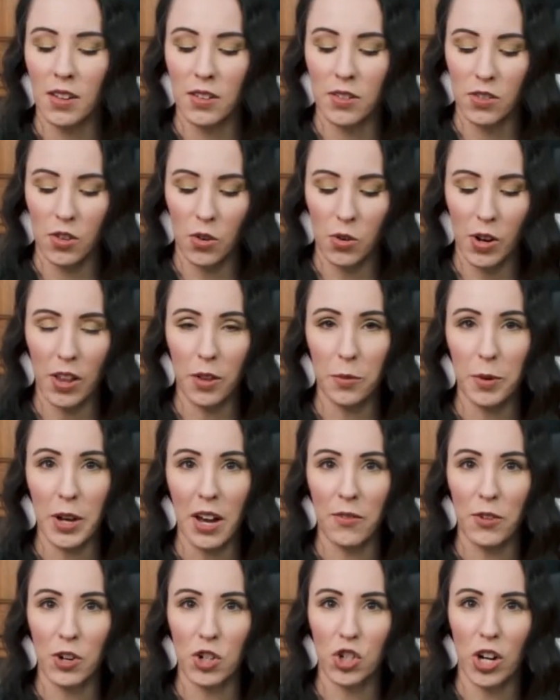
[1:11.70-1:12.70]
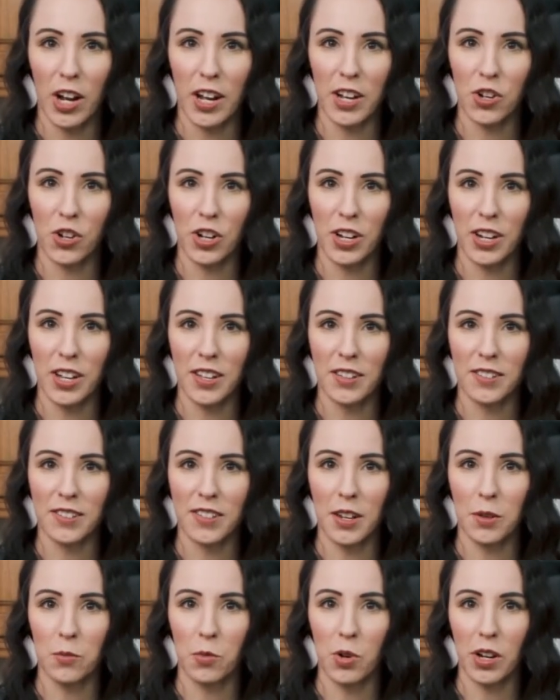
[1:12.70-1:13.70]
So now that we have our dry
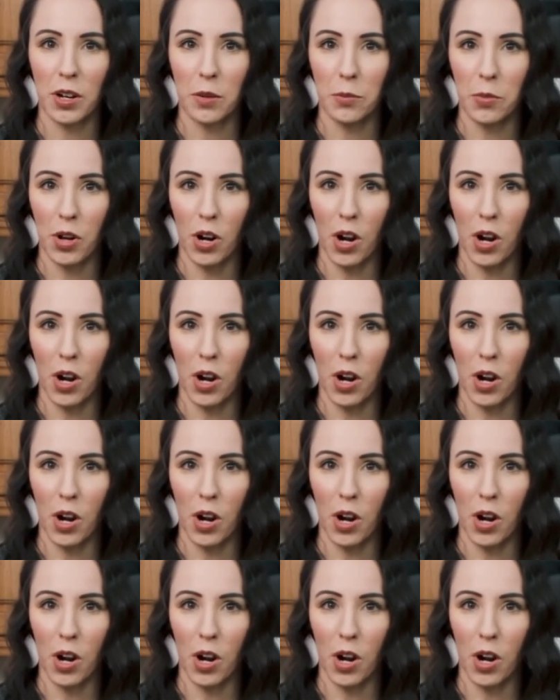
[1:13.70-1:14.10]
ingredients in, we're going to put